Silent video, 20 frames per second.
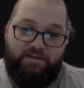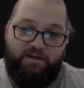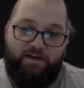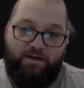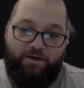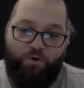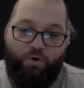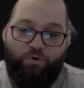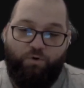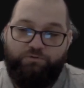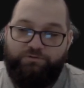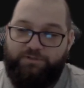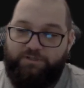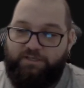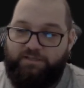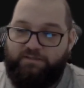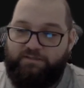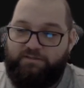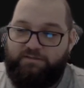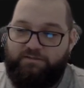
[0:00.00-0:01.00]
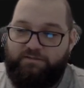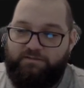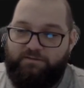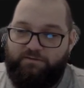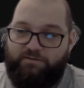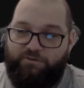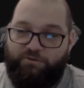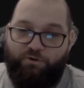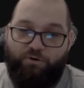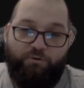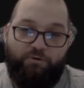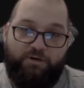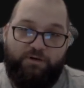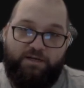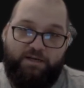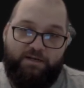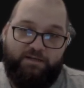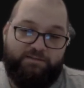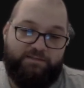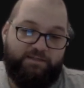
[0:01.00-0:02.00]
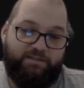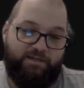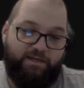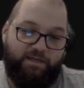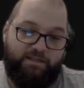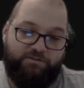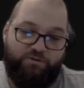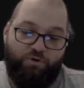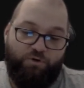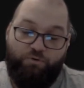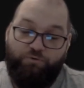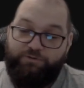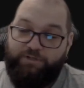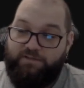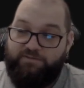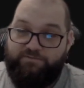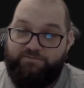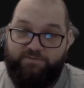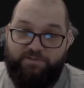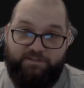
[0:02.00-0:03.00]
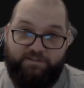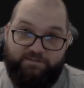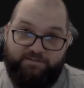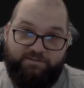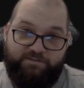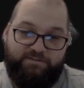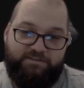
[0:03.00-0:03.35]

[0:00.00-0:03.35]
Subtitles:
On hit, draw a card, create gold and Vigor.